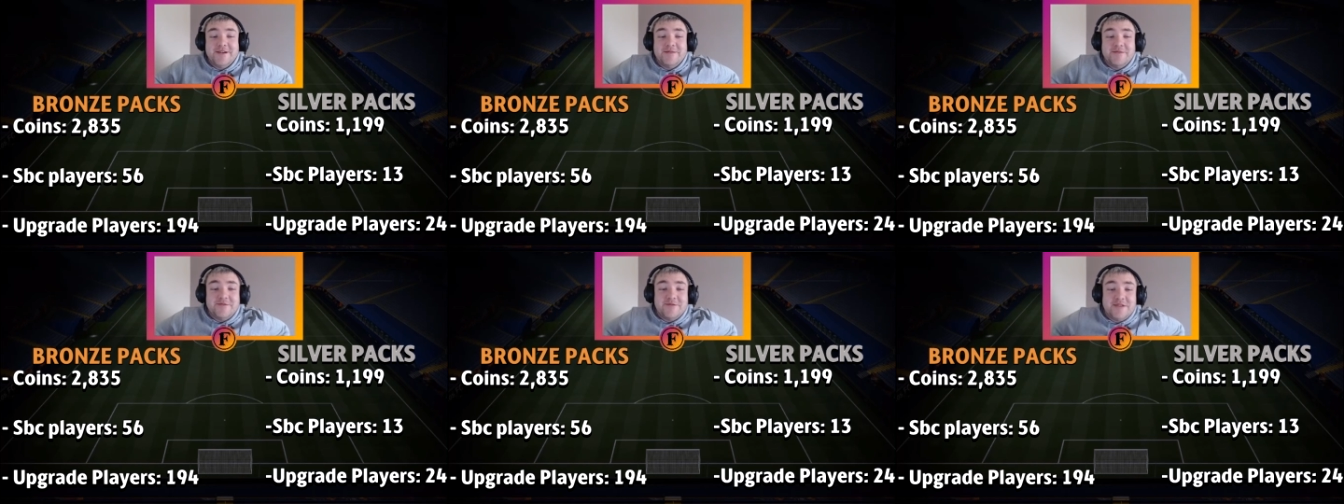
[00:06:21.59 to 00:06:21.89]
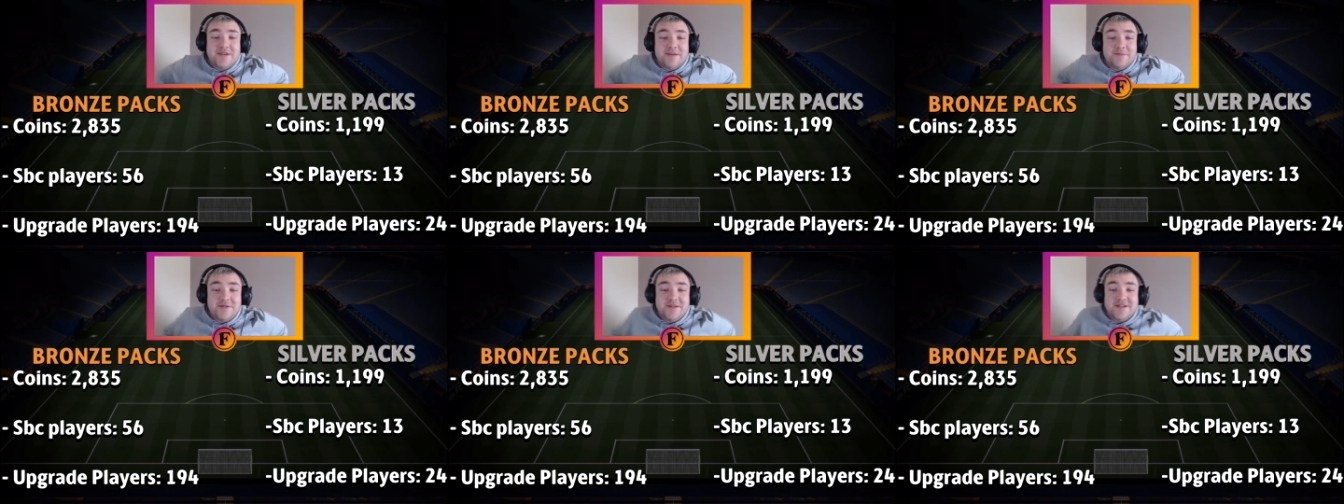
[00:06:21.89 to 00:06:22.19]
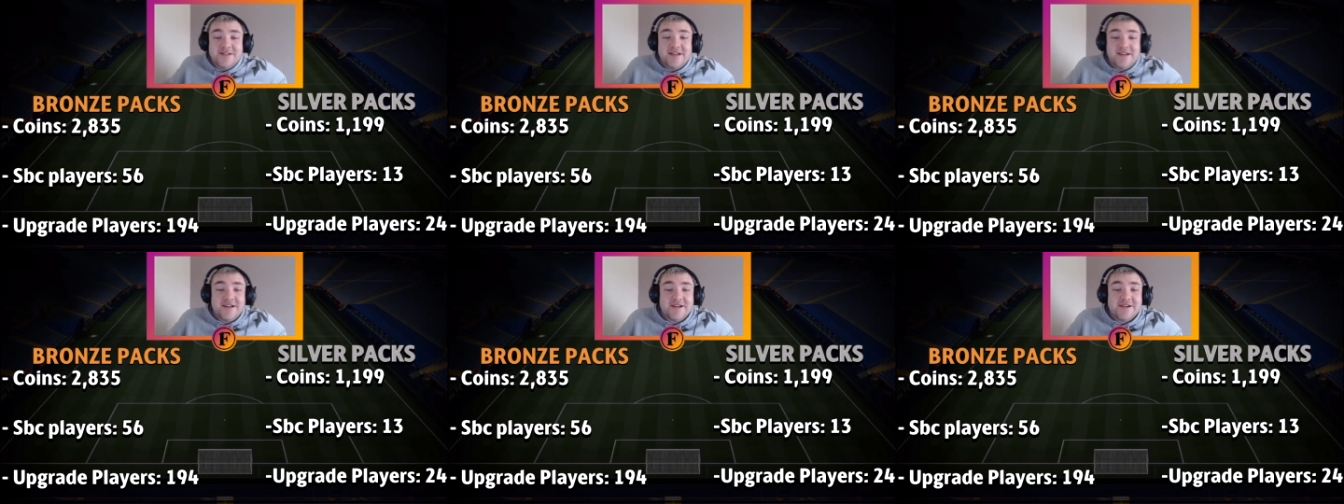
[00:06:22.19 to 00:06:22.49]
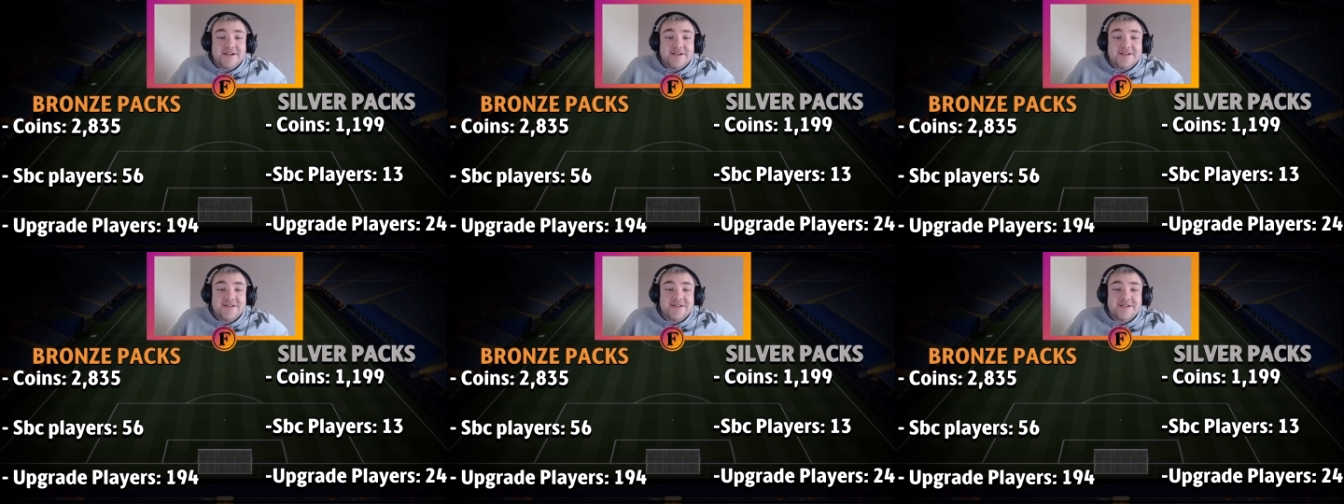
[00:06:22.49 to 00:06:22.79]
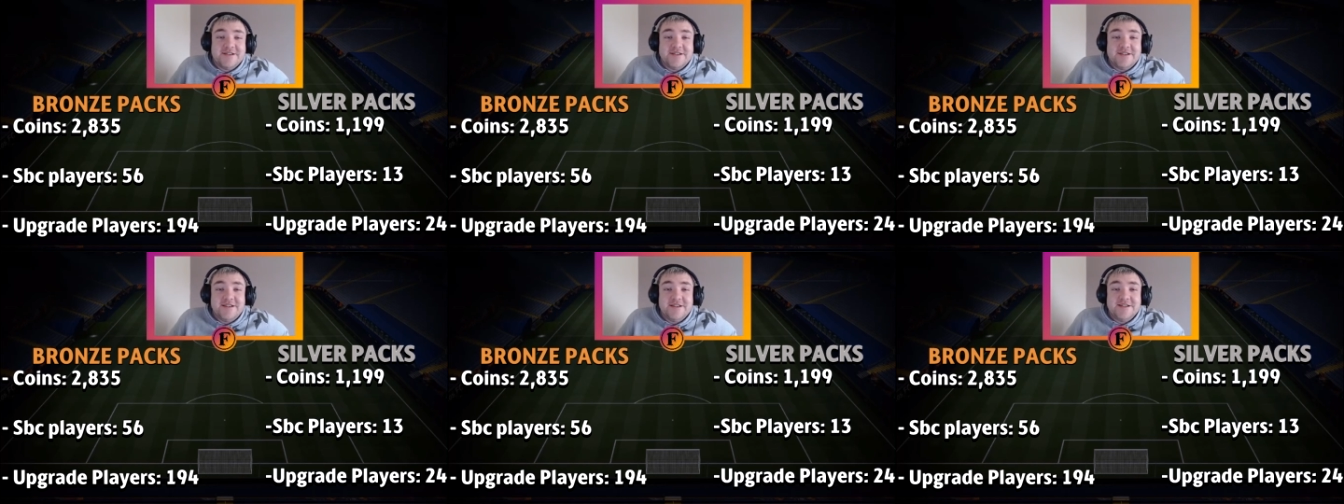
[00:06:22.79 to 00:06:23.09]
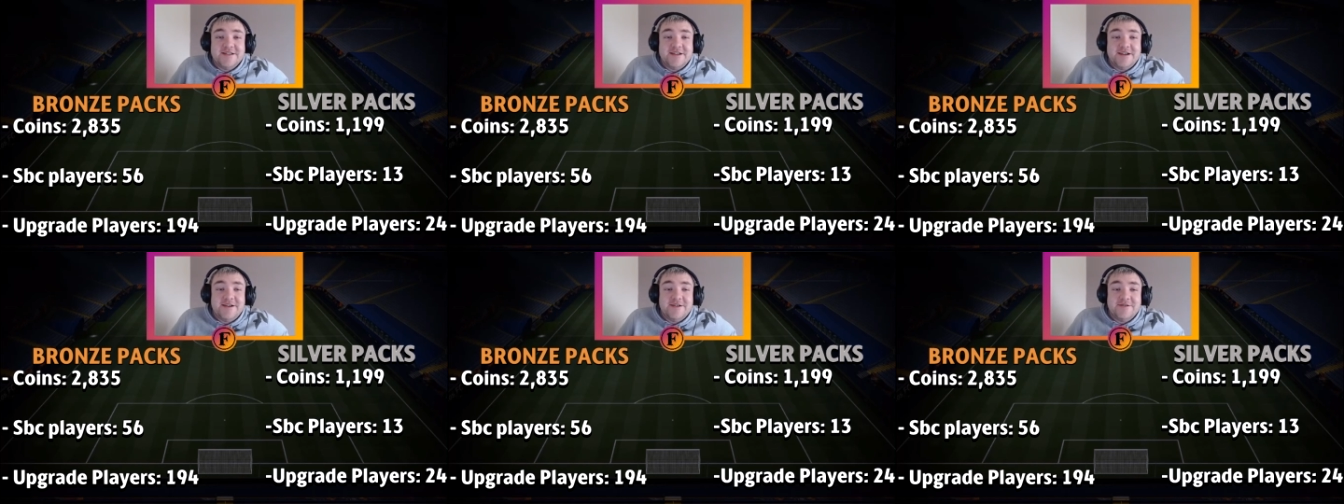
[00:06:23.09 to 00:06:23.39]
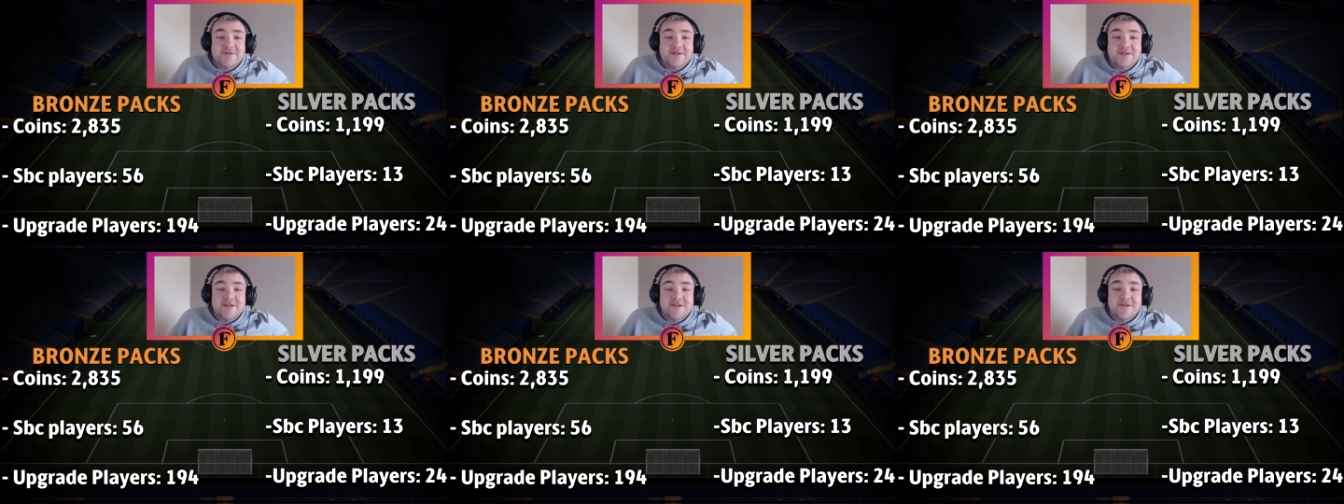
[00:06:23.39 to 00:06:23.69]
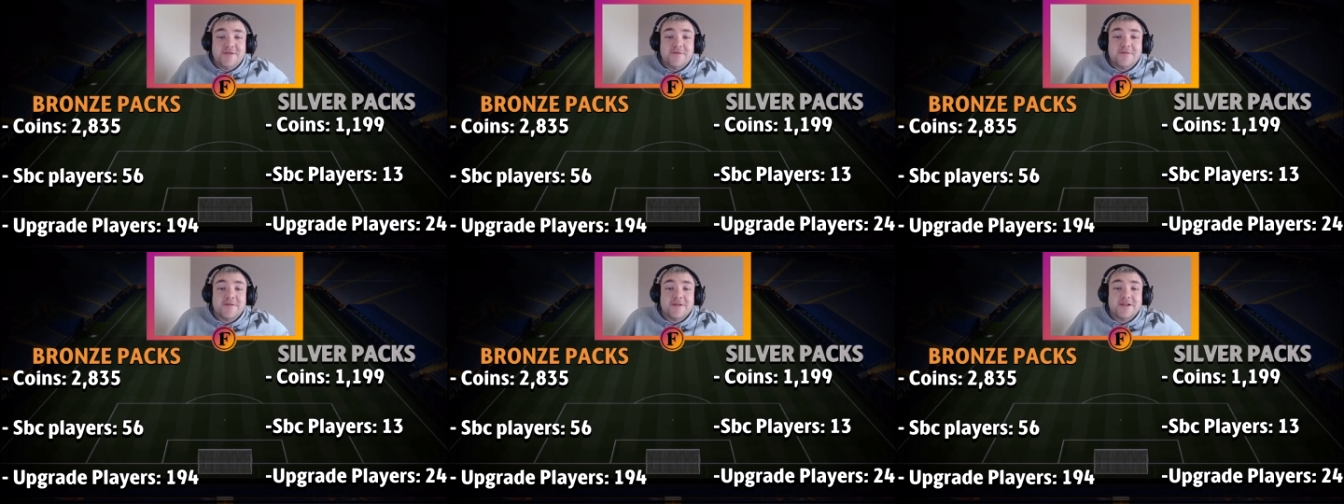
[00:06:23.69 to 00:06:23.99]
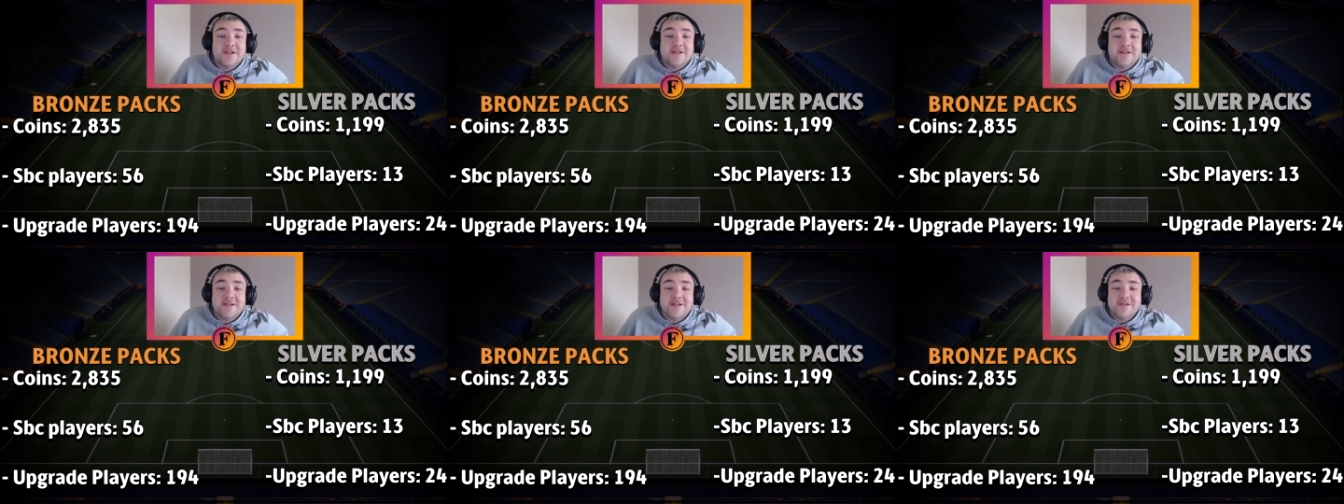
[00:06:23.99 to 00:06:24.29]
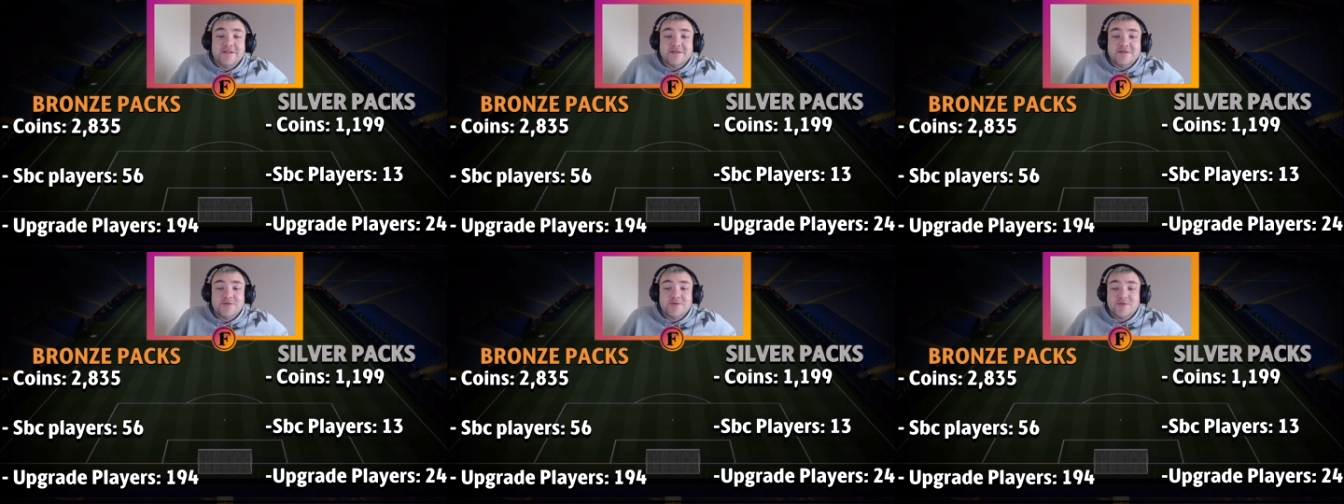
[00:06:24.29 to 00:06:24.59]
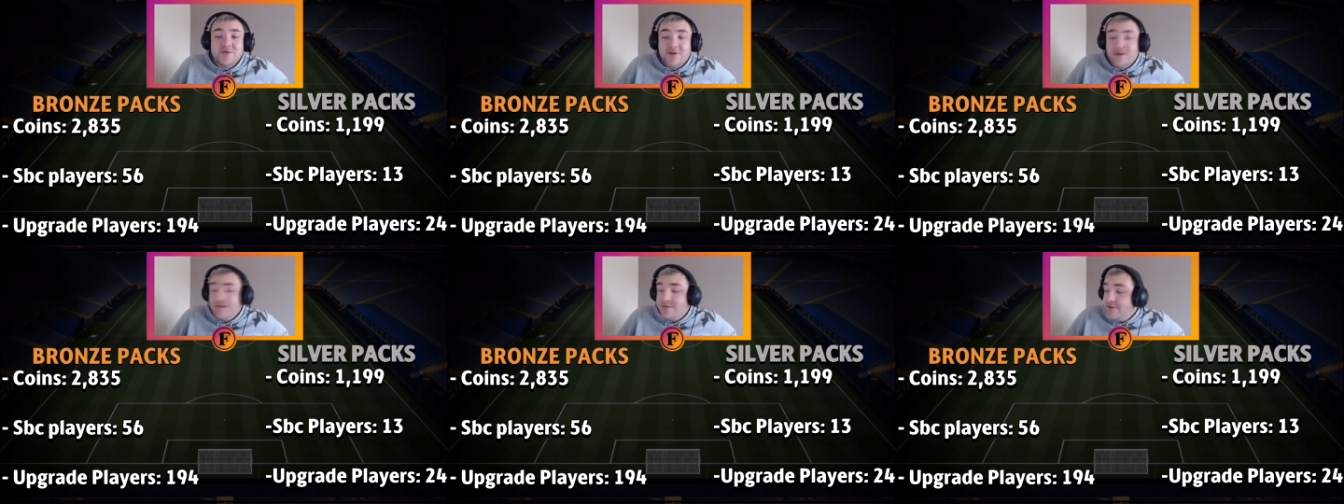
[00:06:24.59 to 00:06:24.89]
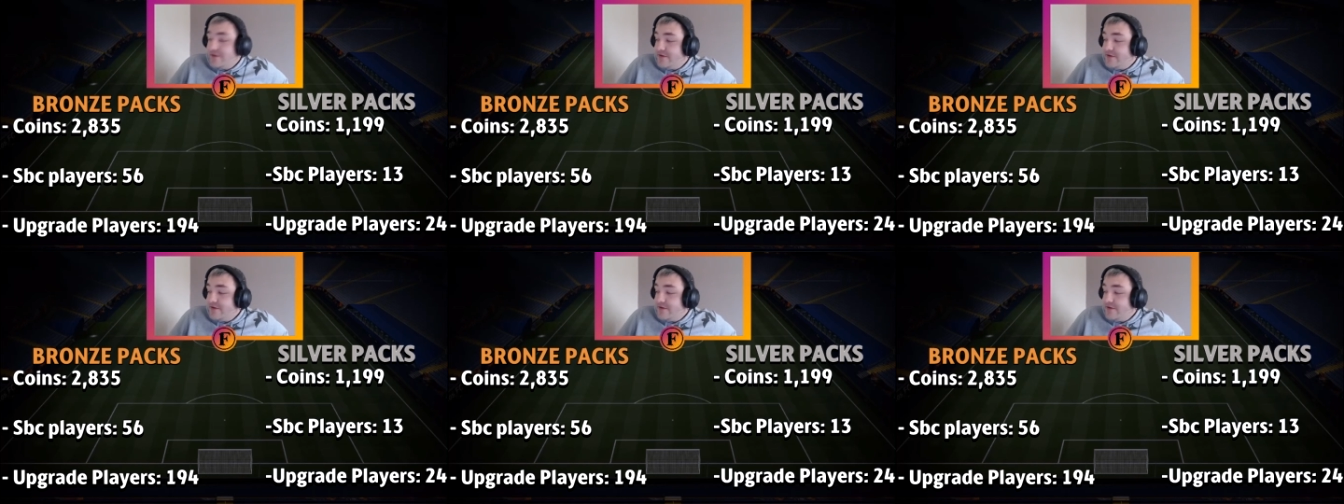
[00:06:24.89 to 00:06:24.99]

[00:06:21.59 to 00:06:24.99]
With that being said, guys, I'll see you later, and don't forget to like and subscribe.